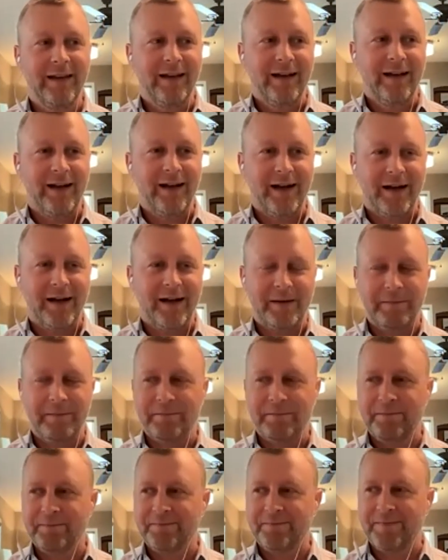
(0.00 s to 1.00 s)

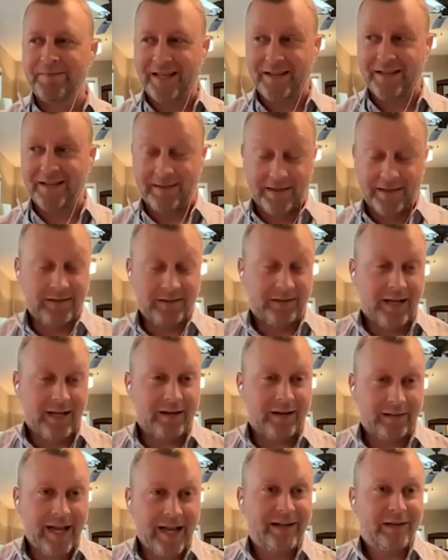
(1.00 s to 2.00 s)
That's a lot
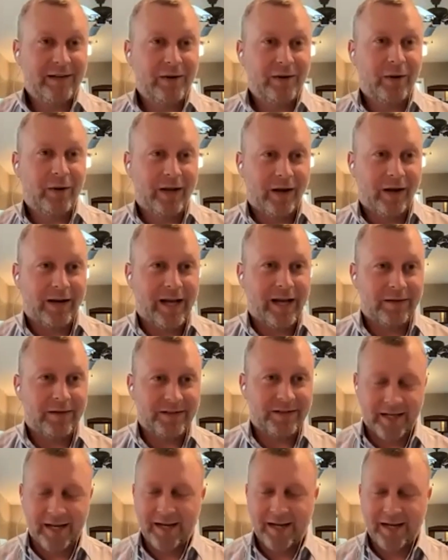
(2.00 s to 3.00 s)
of light going on
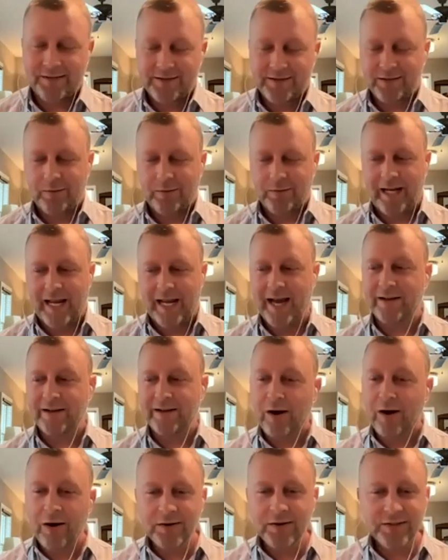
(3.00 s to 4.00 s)
outside. So we had
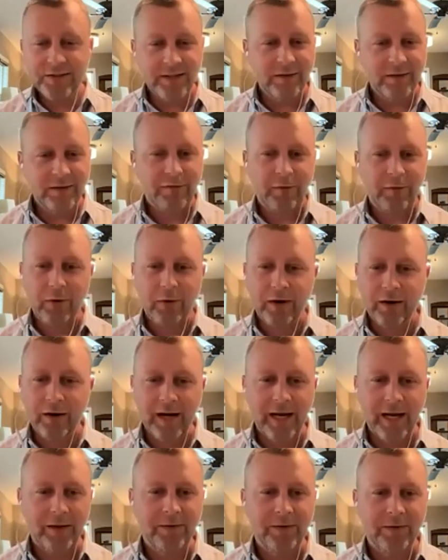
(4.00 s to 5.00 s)
cars in the
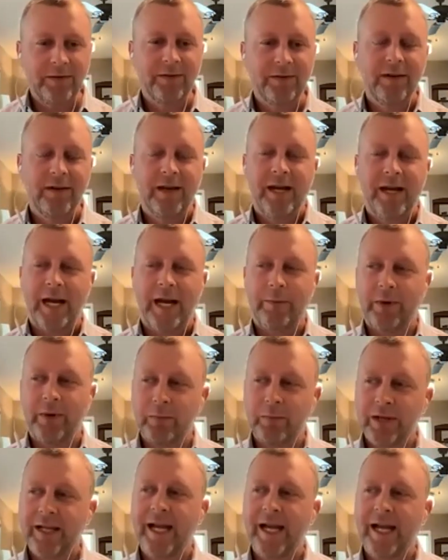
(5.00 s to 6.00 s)
foreground, and we
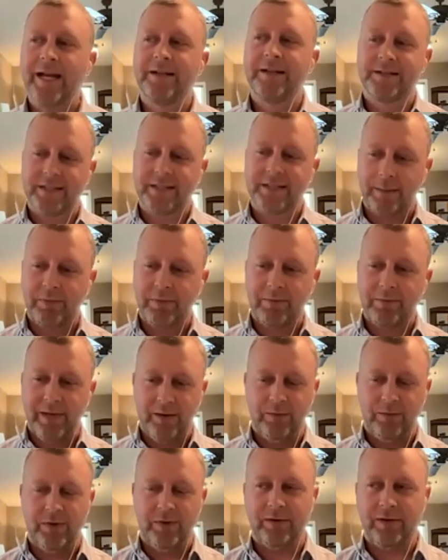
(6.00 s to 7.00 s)
really had to
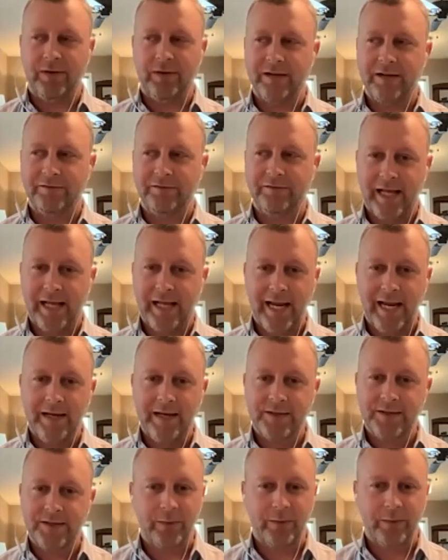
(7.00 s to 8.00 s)
supplement with a lot of light.
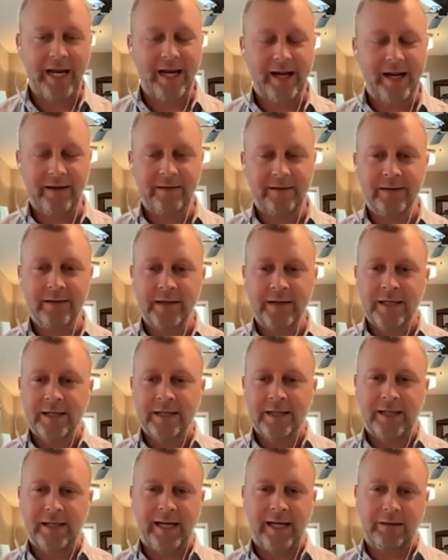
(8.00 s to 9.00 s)
So we had
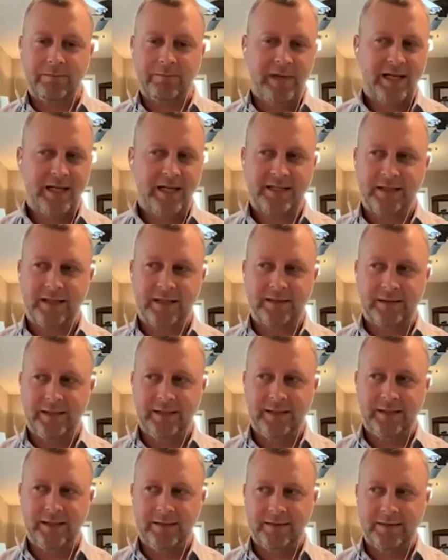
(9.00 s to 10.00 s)
like
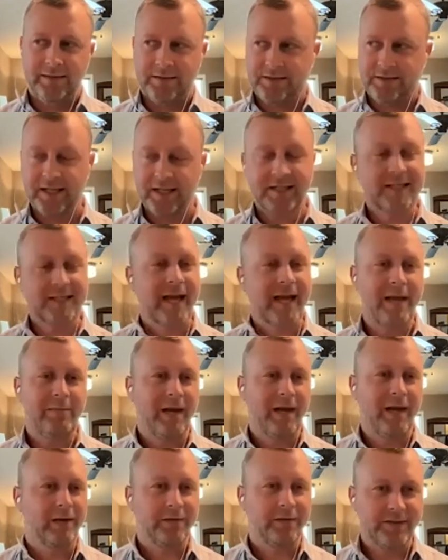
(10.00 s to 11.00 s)
basically 6 sky
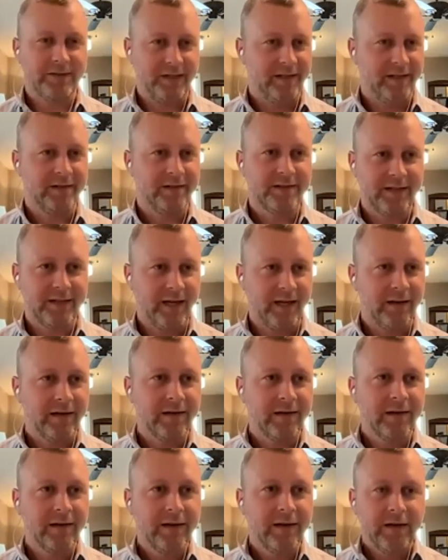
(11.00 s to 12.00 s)
panels in the scene
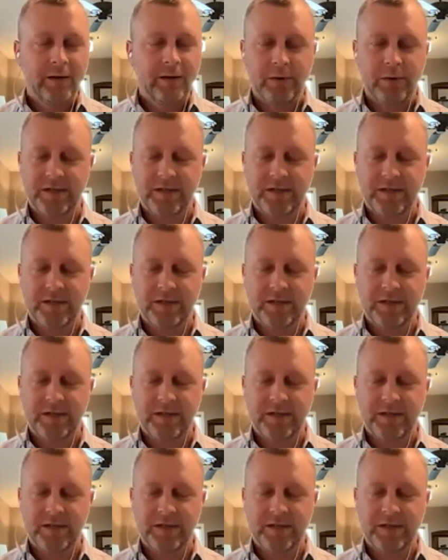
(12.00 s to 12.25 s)
with